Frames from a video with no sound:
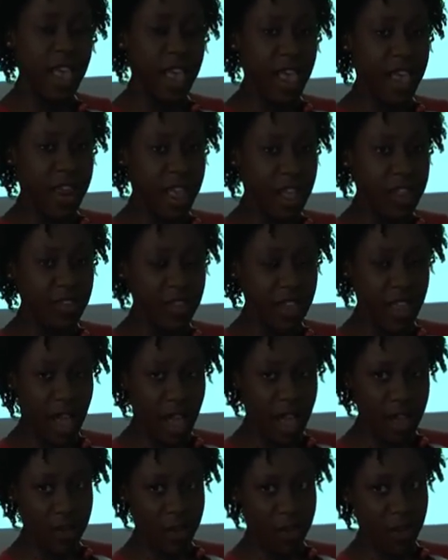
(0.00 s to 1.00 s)
And actually,
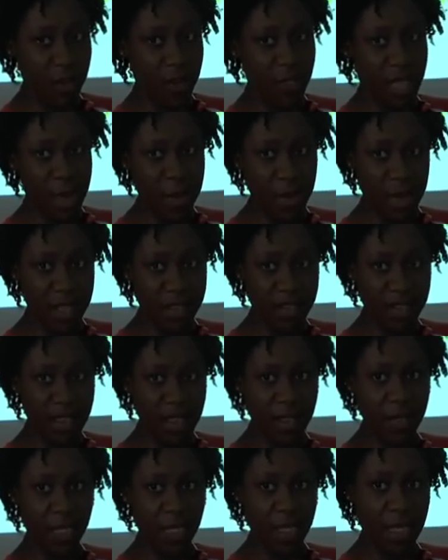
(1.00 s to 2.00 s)
I feel that makes
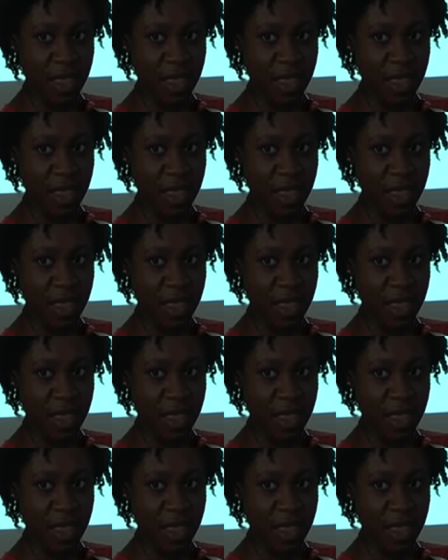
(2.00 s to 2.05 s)
it